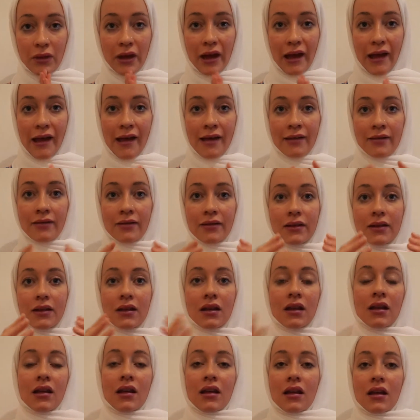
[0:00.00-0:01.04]
and
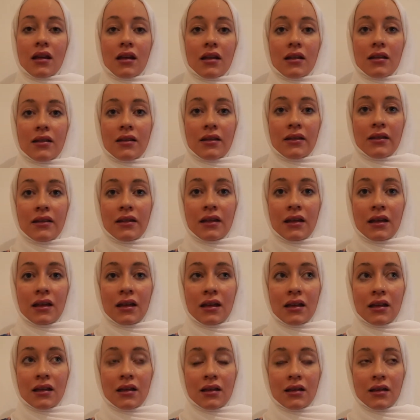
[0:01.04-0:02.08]

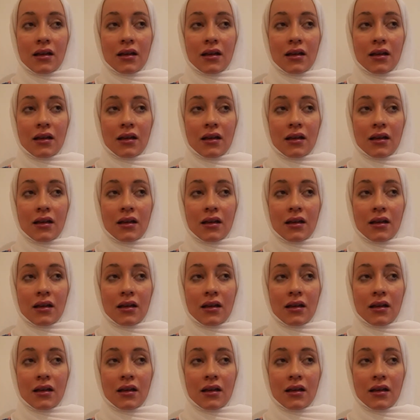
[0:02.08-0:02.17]
the